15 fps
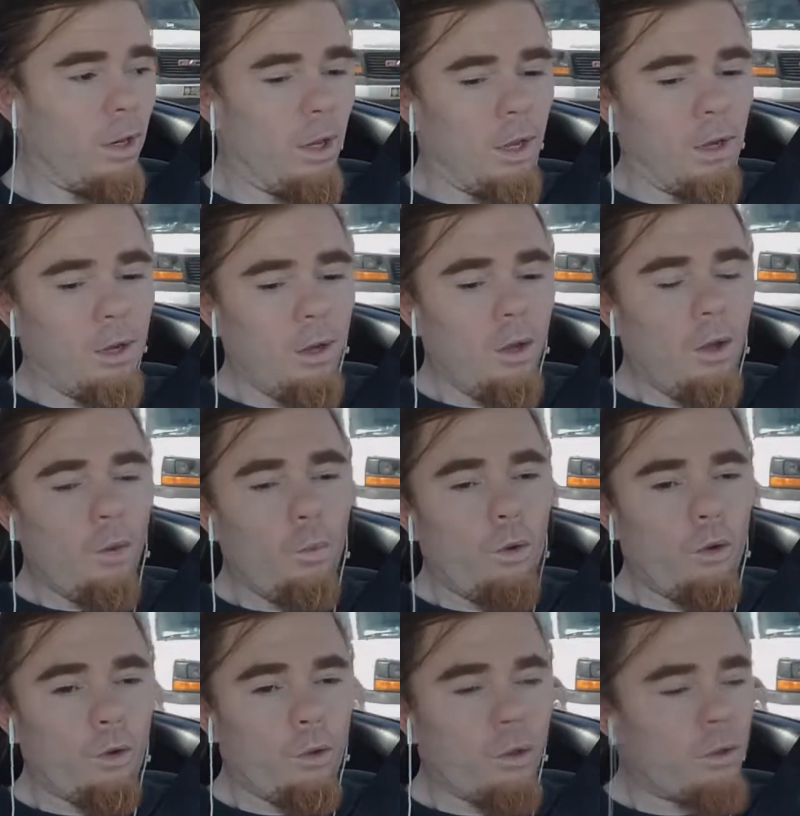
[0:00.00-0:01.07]
And when
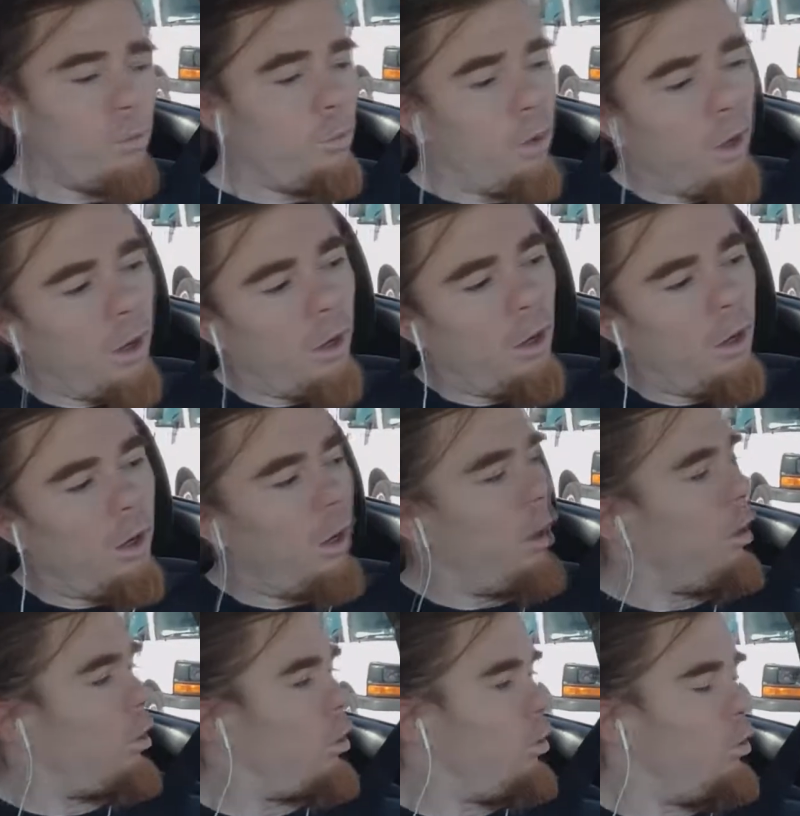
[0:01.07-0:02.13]
you look, when
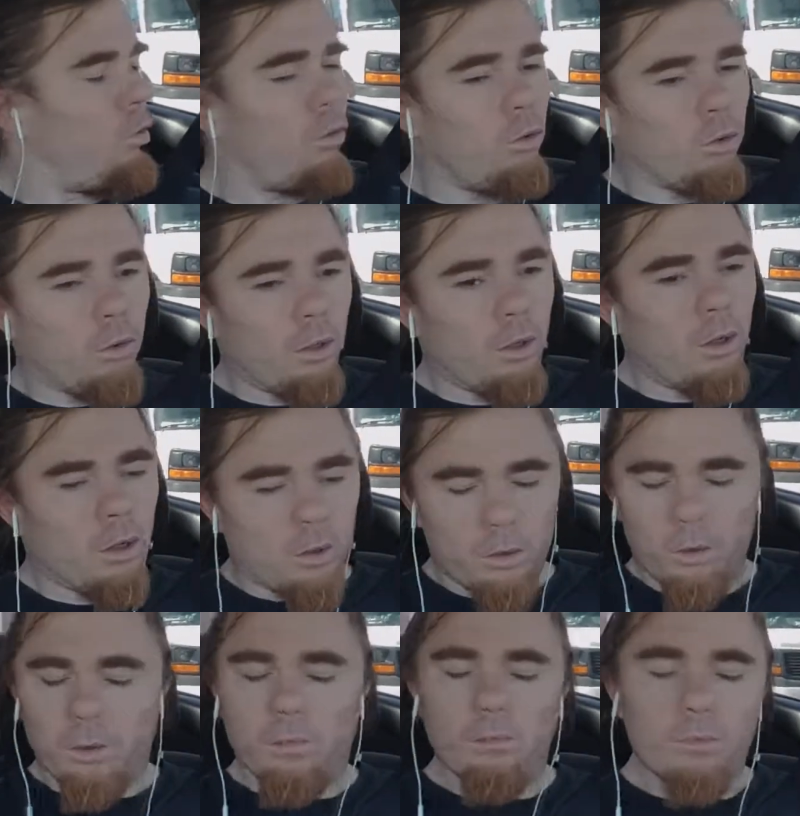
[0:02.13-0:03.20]
I Googled it
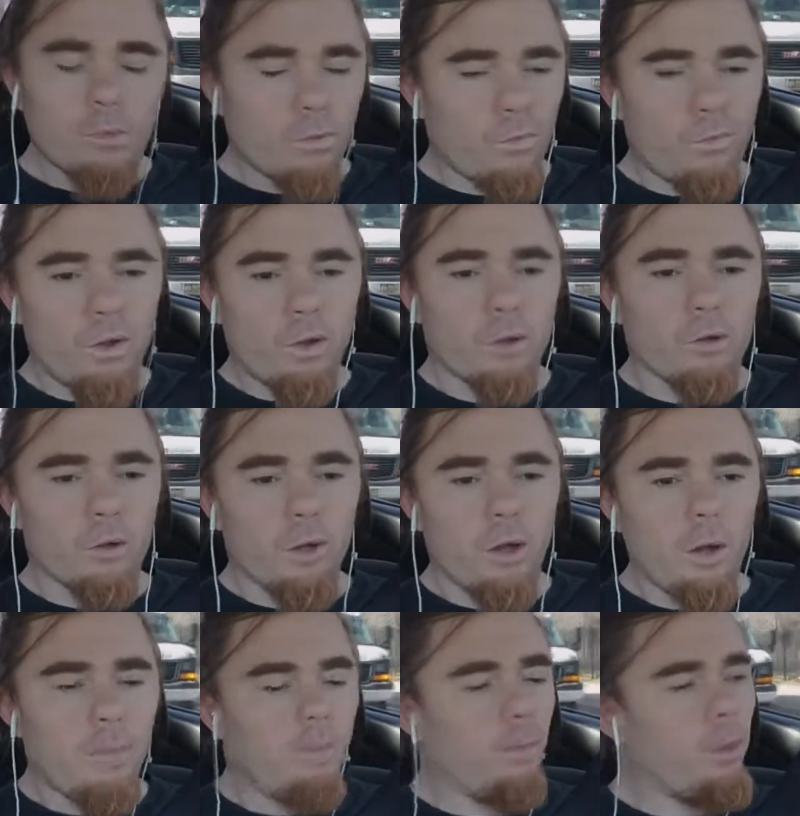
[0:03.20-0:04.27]
or figured it
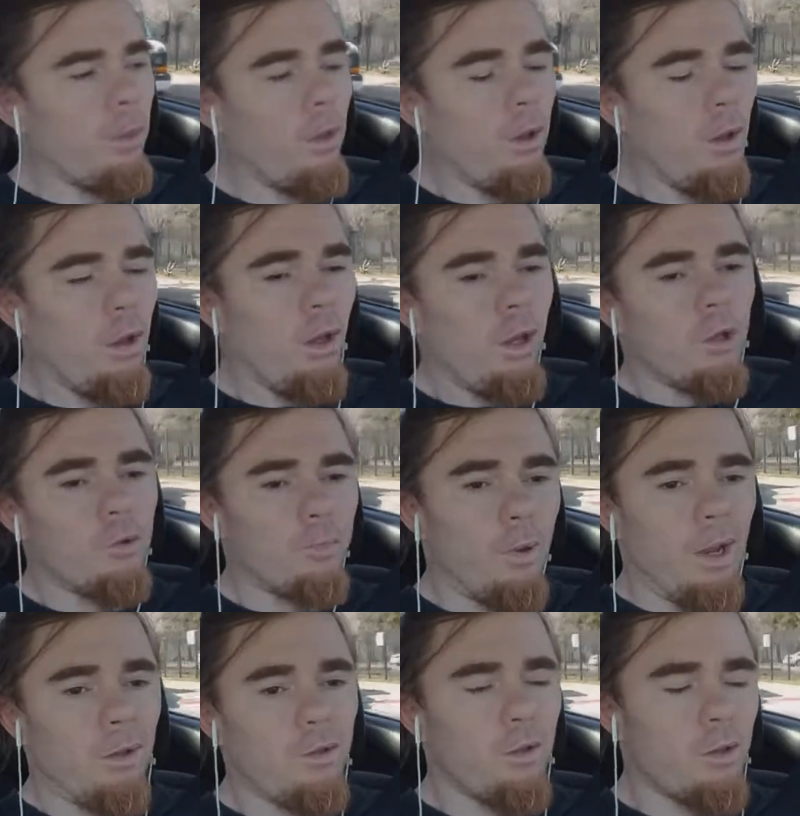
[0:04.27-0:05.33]
up, it's
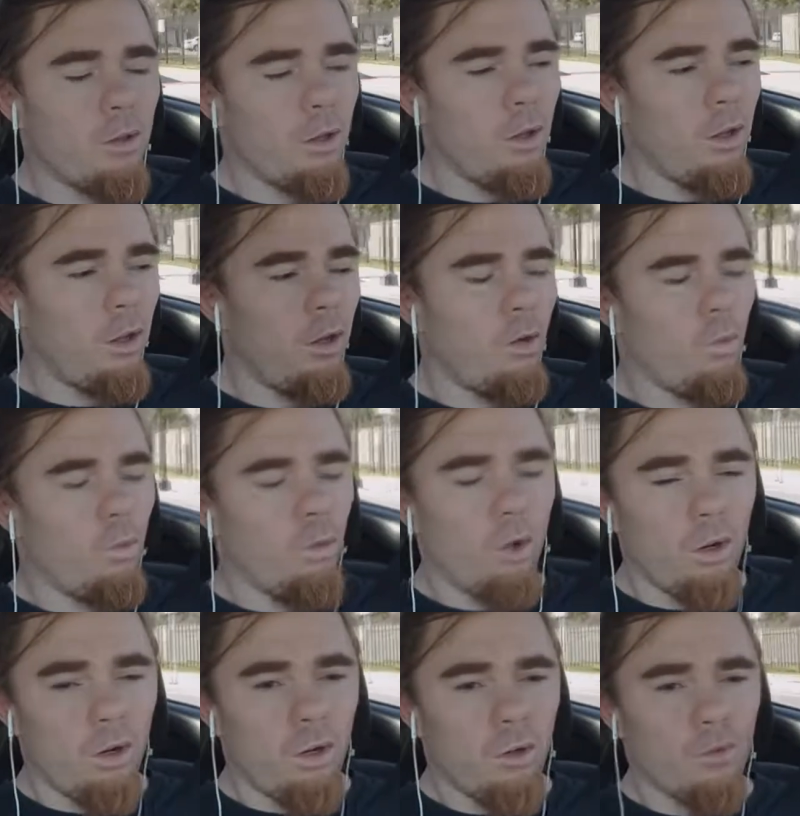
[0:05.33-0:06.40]
basically,
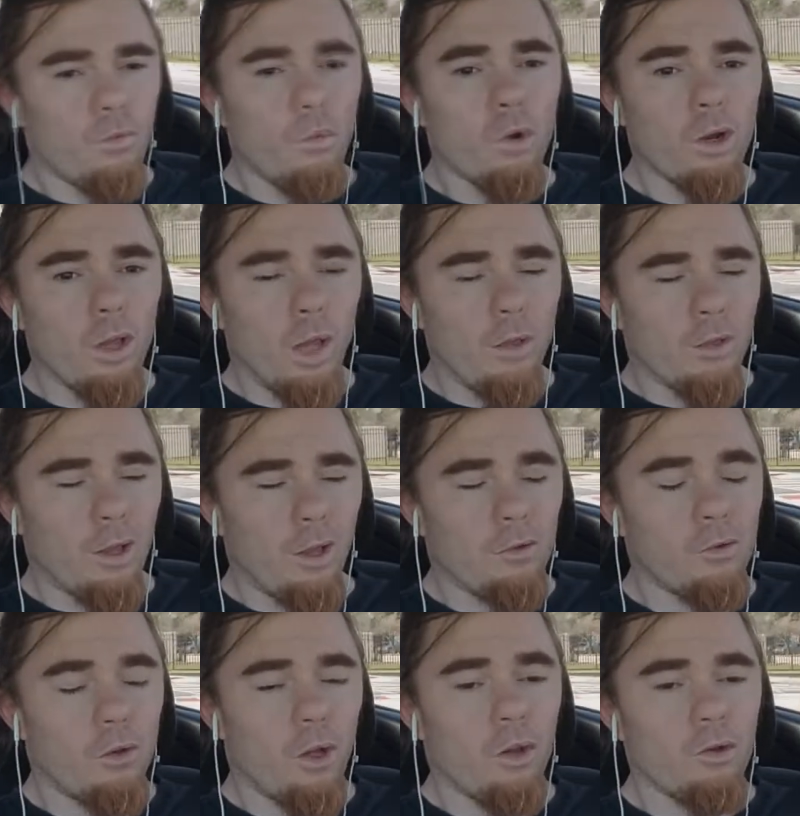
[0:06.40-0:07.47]
one is
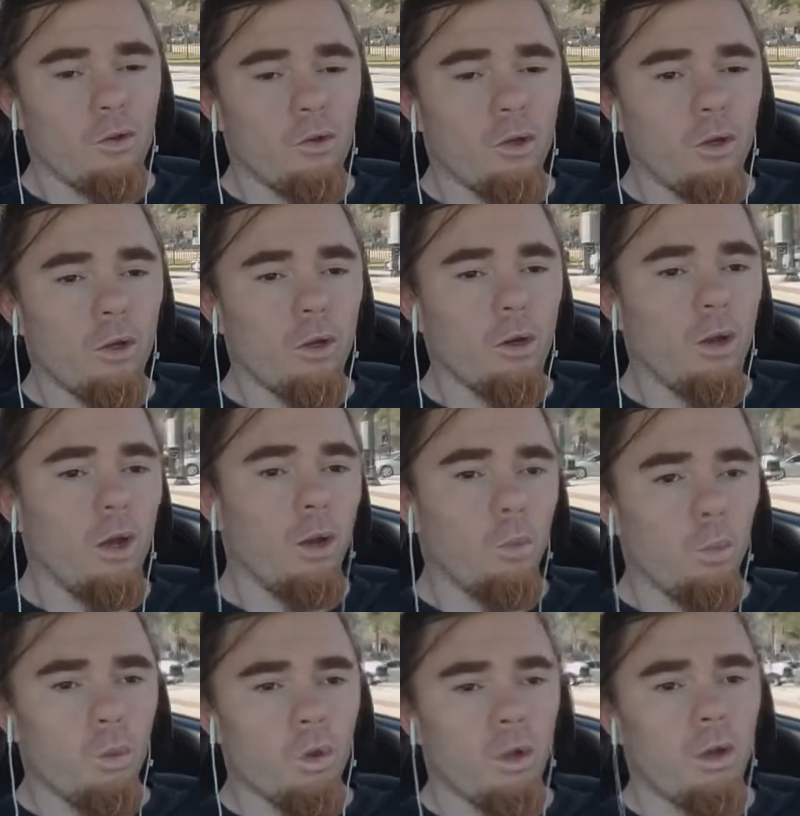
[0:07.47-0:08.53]
$48,000 a year,
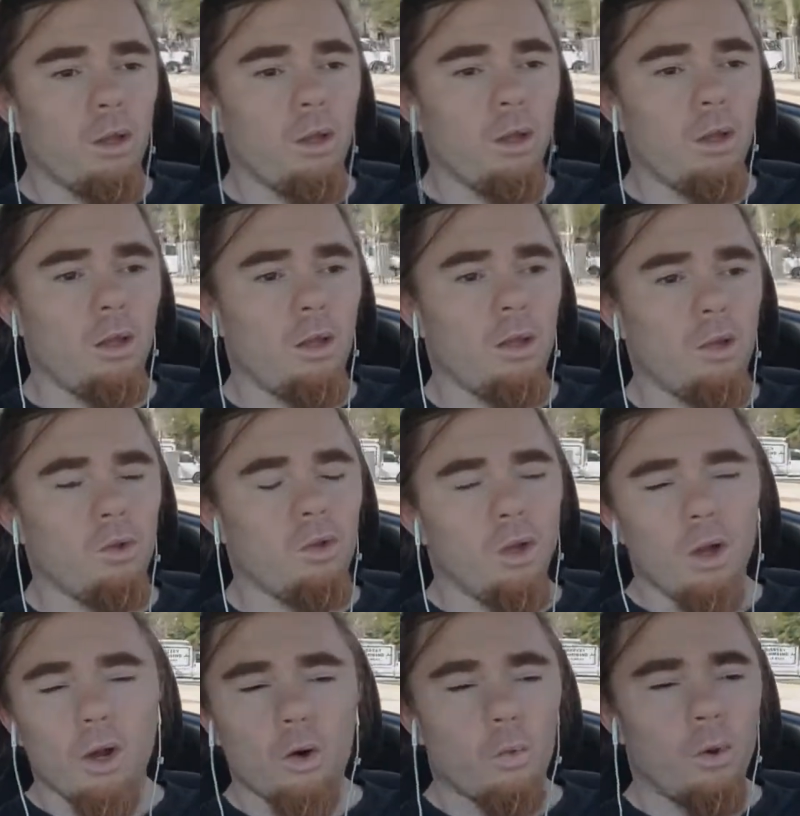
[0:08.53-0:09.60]
and one is
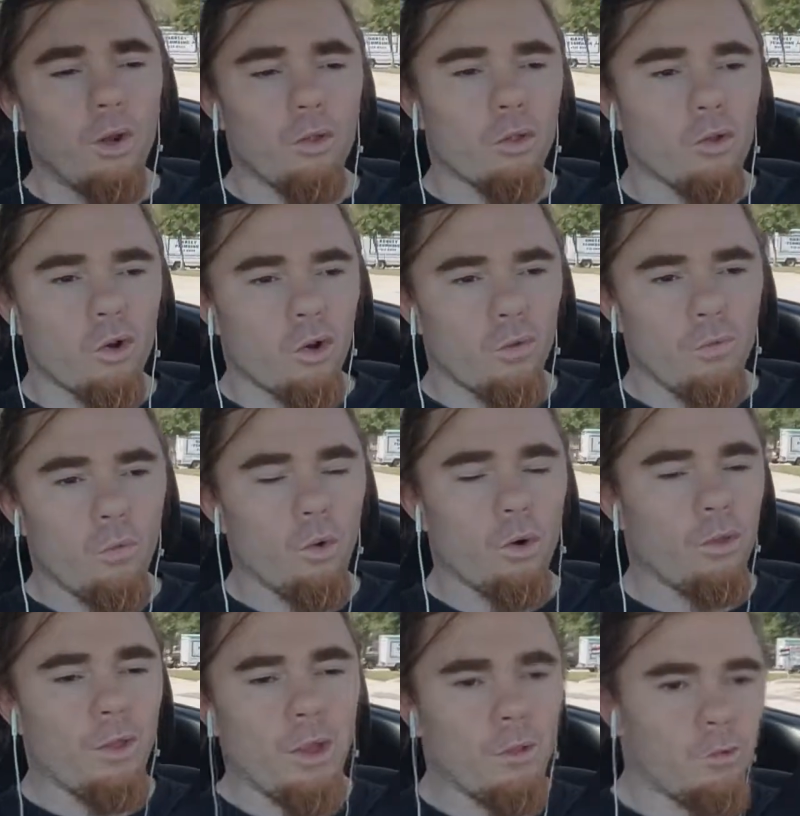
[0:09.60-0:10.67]
around
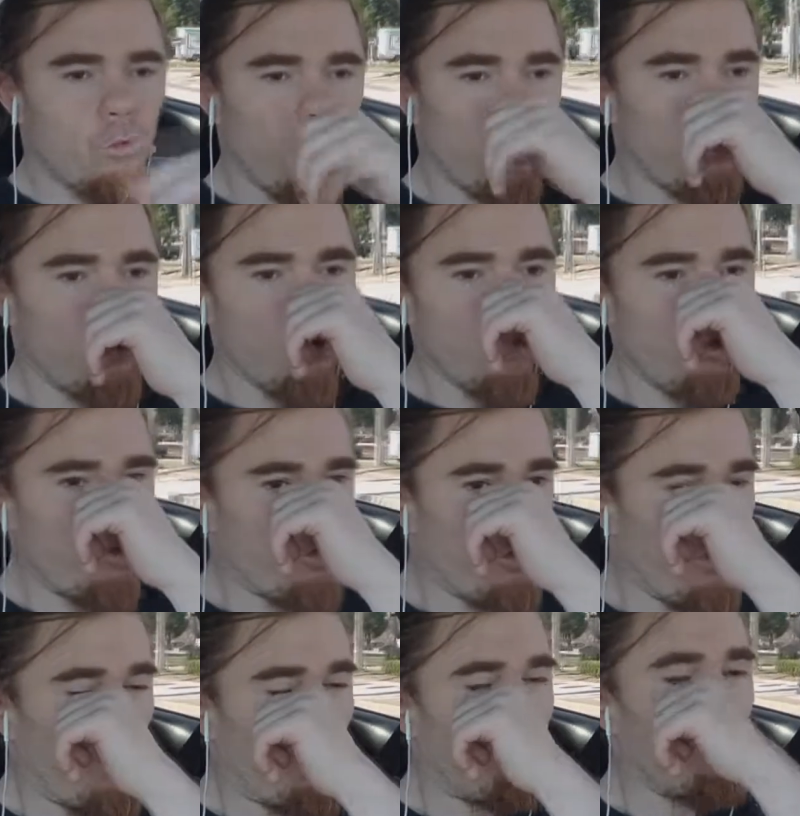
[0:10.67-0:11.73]
$34,000 a year, which
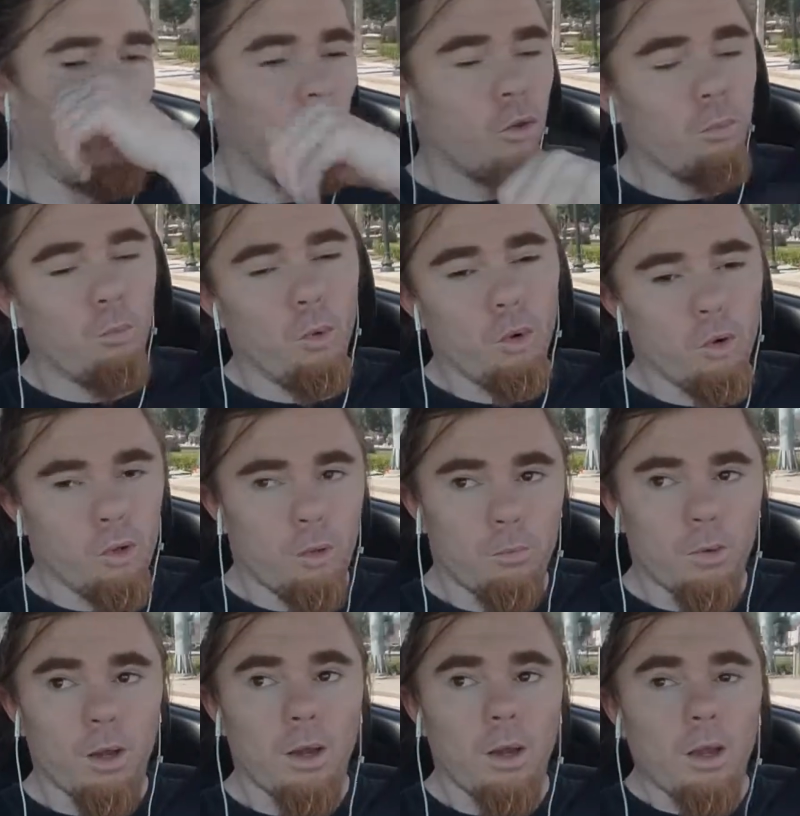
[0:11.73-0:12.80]
are both more than
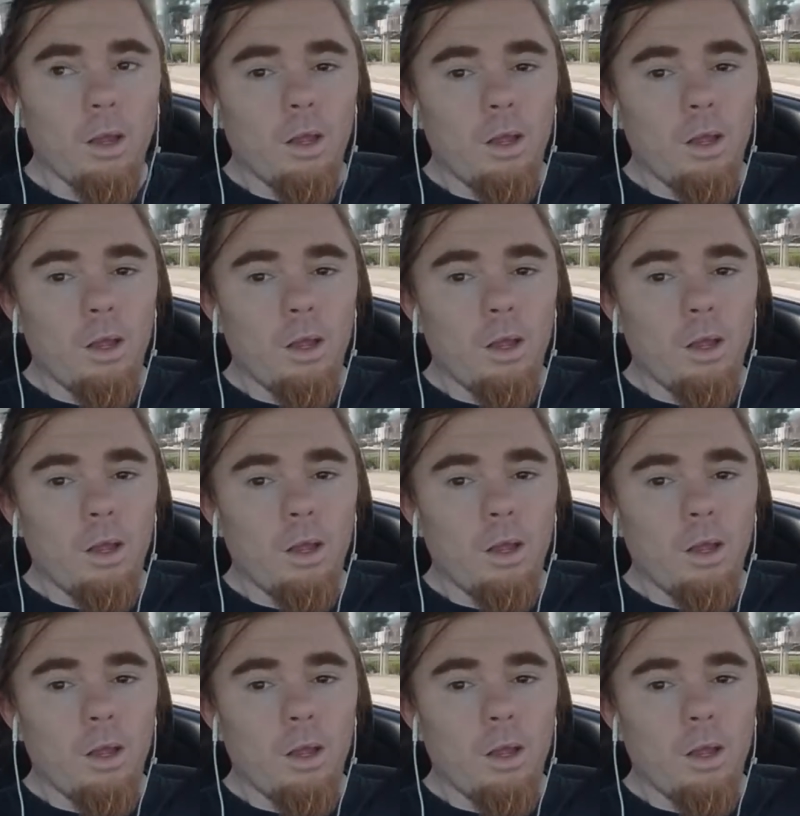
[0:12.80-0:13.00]
my